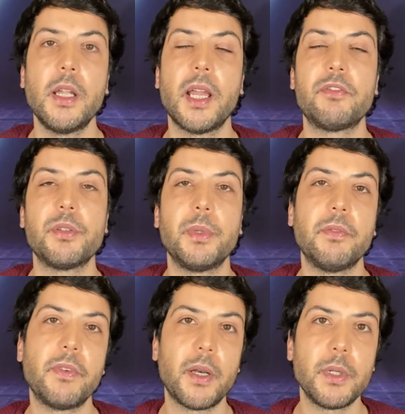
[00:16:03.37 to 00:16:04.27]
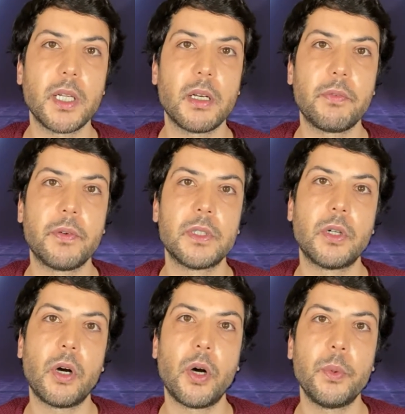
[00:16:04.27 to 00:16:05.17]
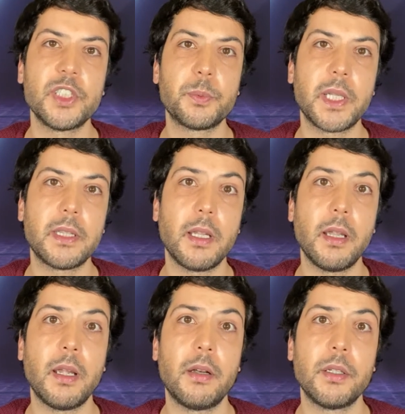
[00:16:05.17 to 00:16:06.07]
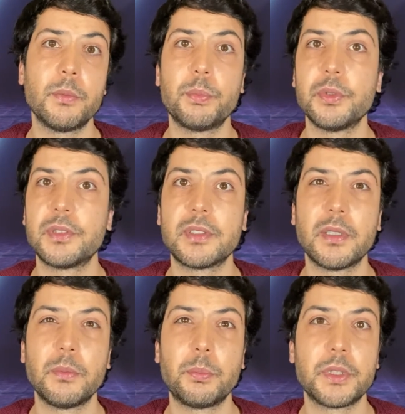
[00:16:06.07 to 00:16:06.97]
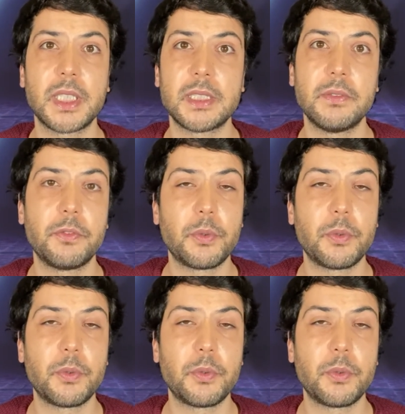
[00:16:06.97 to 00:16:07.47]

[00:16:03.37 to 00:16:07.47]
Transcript: You have to be very careful, always wet the hair and put some protective